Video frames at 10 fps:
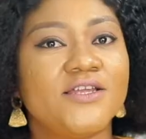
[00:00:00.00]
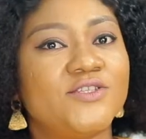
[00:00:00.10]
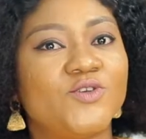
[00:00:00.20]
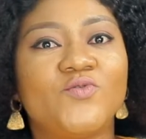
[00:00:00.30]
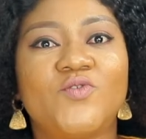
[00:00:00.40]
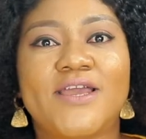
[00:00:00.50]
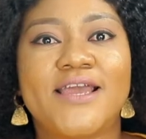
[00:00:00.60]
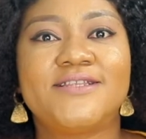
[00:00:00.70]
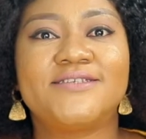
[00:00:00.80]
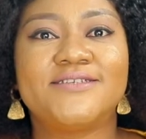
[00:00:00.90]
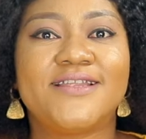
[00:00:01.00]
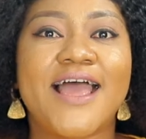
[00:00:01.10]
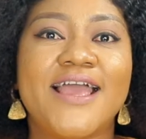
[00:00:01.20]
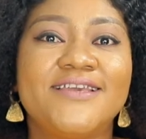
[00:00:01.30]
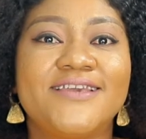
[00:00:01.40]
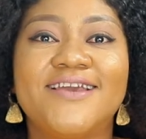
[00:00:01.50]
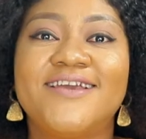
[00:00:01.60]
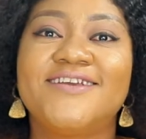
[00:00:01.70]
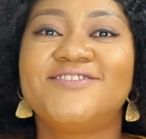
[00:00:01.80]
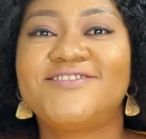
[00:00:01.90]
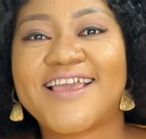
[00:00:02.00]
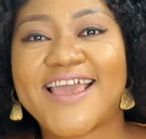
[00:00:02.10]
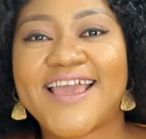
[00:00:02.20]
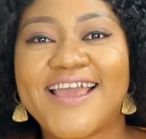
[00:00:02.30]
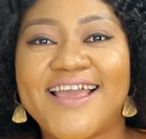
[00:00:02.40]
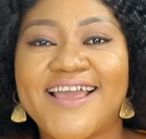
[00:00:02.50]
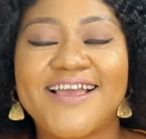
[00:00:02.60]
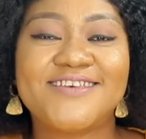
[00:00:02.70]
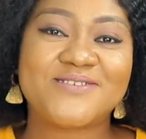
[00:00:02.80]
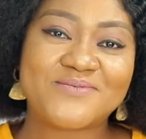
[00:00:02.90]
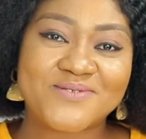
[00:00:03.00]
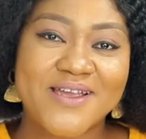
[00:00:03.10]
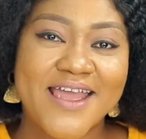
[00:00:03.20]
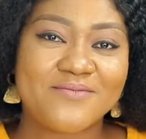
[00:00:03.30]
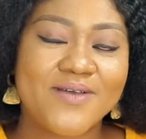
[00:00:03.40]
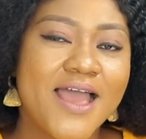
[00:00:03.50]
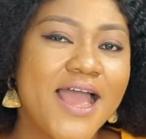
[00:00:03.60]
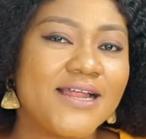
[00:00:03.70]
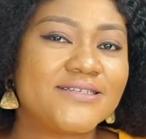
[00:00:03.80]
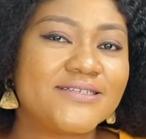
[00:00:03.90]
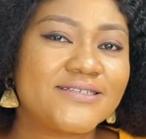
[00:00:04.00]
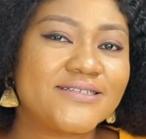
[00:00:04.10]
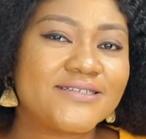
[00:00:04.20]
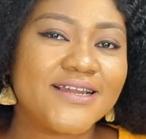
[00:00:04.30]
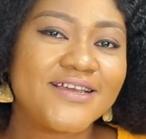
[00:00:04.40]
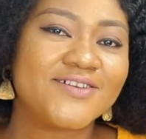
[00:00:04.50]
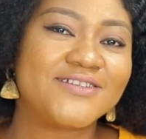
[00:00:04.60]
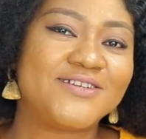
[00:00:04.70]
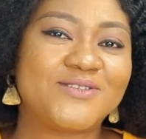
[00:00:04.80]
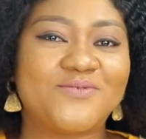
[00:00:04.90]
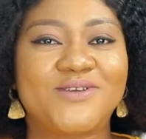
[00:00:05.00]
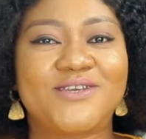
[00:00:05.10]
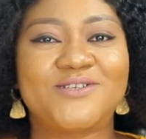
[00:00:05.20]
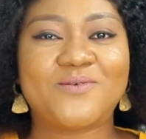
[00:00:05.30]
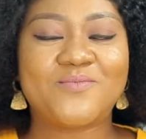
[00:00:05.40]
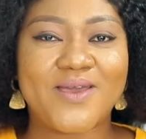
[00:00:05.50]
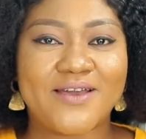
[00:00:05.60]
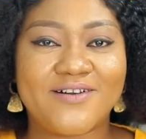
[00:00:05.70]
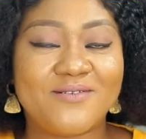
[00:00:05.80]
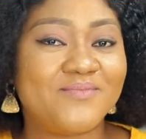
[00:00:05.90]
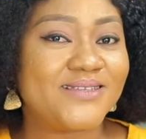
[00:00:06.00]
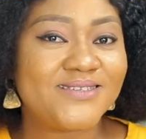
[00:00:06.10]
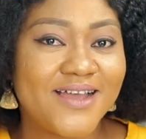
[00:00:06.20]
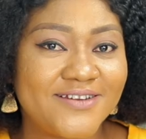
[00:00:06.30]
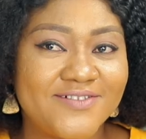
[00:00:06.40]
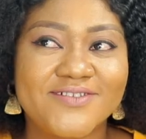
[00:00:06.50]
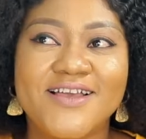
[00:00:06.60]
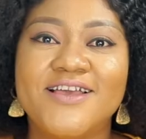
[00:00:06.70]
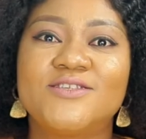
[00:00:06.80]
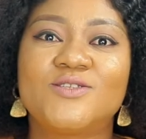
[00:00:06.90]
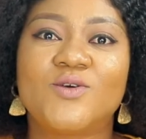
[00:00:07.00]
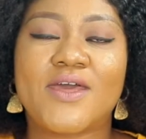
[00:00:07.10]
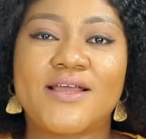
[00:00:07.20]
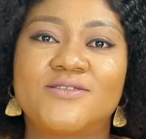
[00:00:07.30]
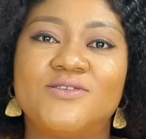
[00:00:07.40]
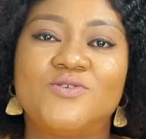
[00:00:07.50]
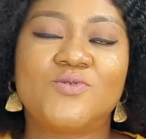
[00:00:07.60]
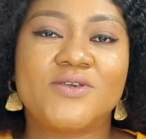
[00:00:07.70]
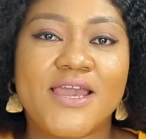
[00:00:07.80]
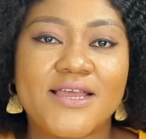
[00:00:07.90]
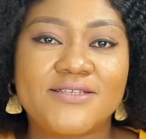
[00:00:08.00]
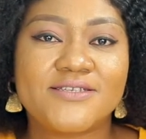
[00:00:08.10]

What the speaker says: don't forget to like, share, subscribe, and click on the notification bell on my channel so that you'll get